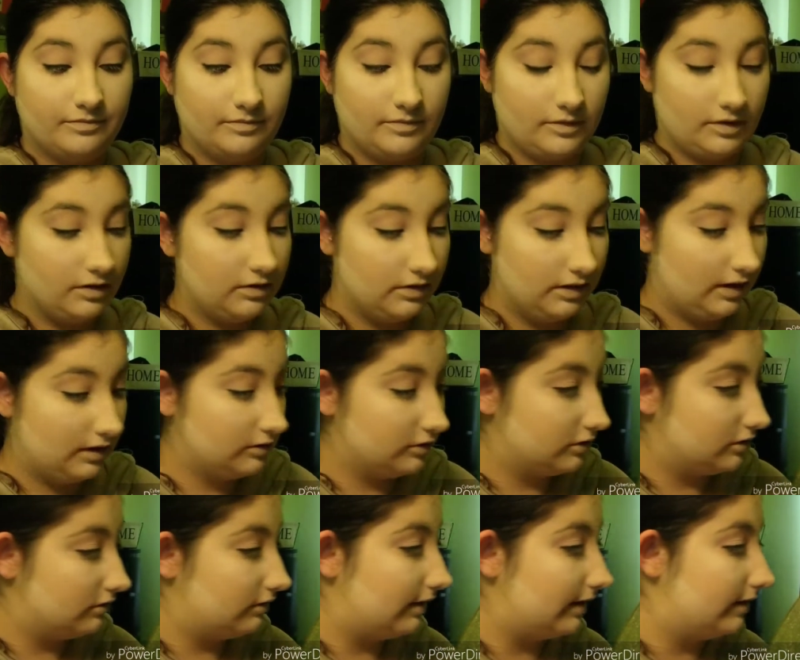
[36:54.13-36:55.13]
No, I'll
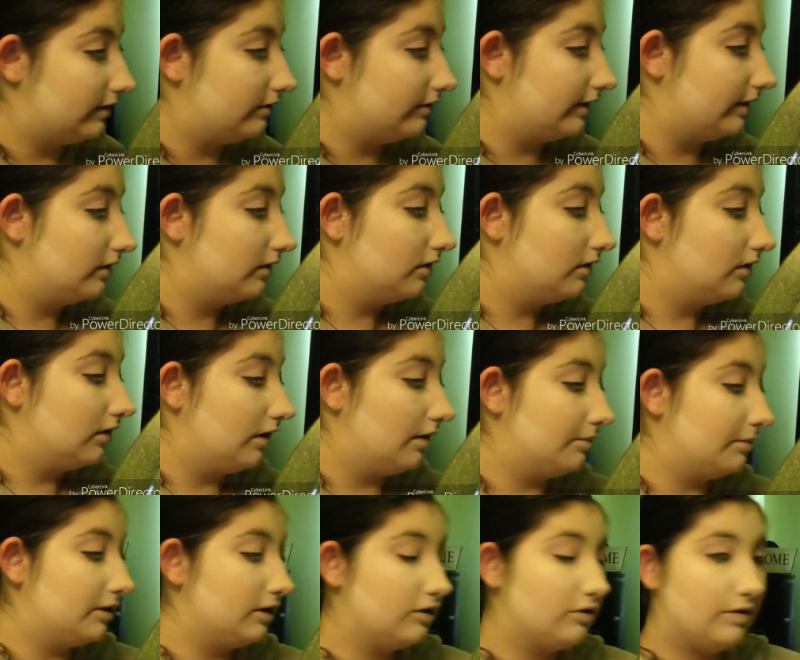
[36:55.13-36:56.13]
just go ahead and do it.
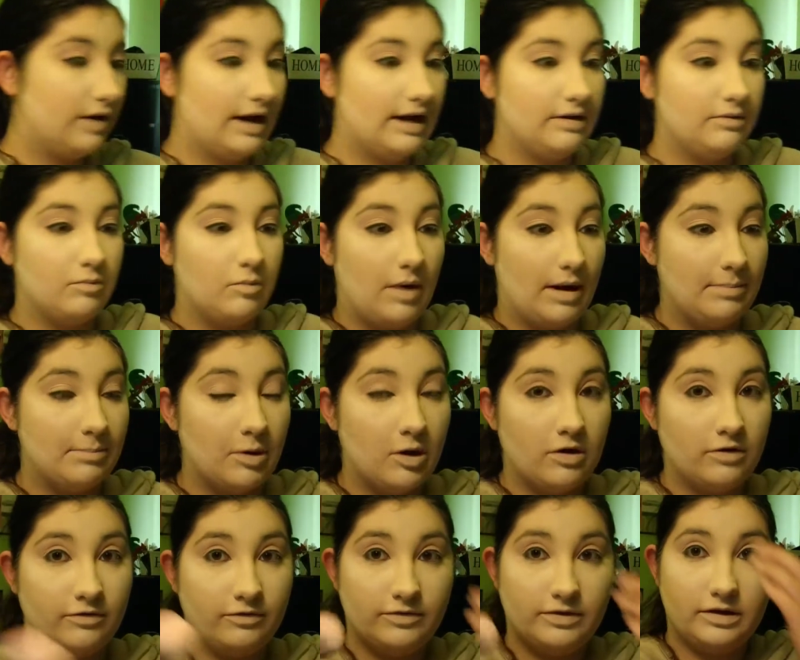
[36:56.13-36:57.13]
I'm going to go ahead and wipe
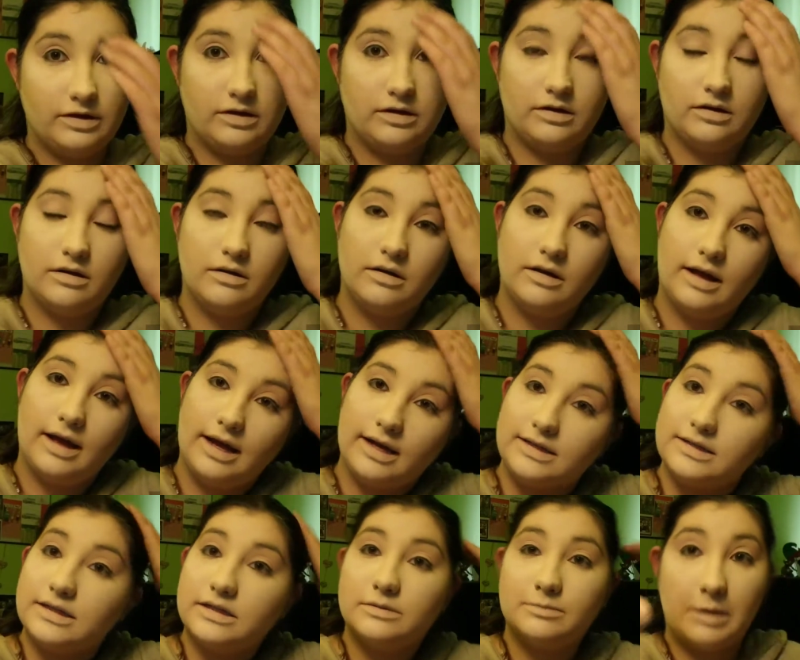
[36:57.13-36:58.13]
off the
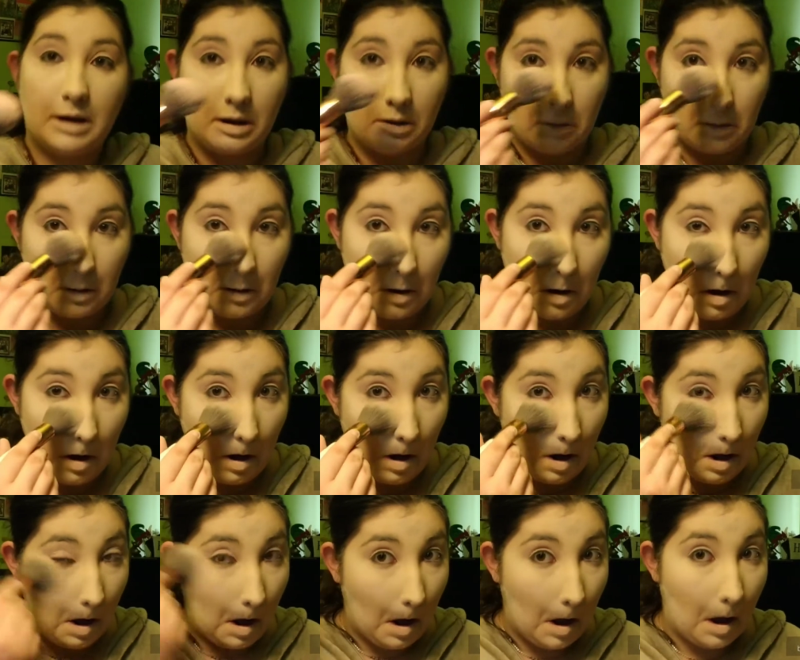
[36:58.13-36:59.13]
excess powder
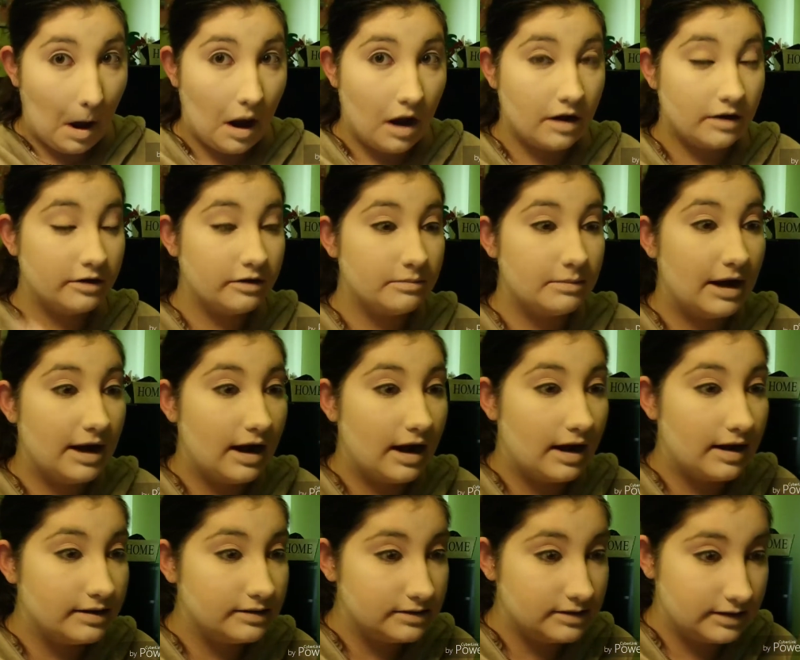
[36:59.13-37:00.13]
under my
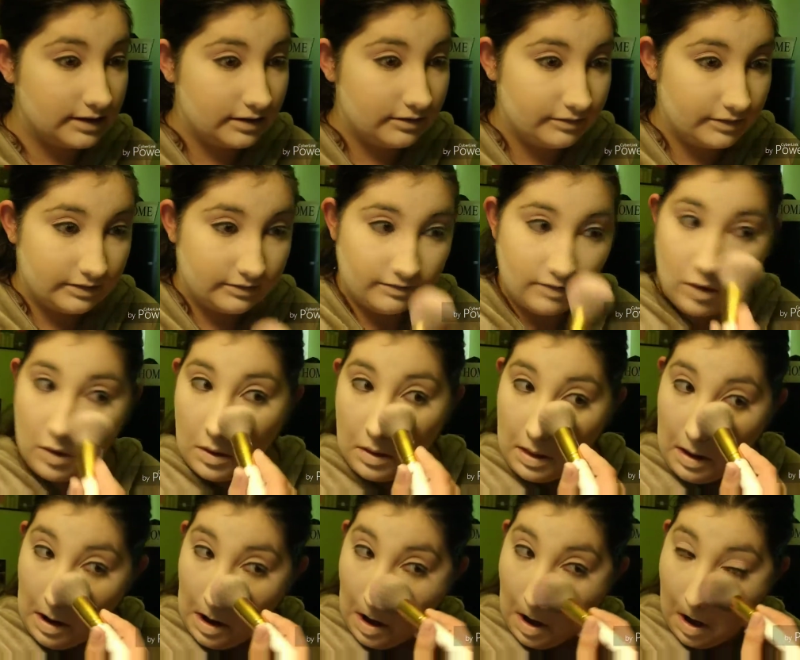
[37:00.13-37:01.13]
eyes to get rid of all
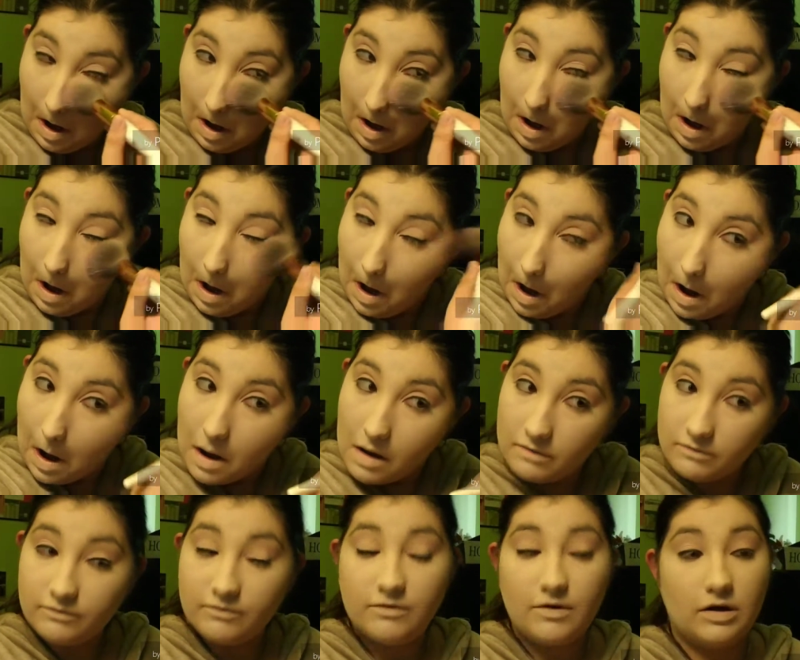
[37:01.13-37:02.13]
that
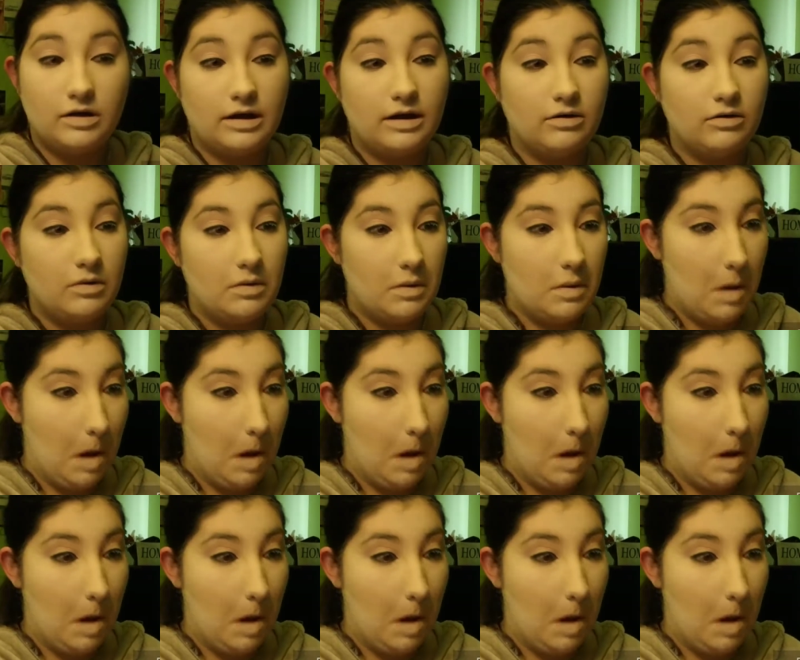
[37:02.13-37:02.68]
fallout.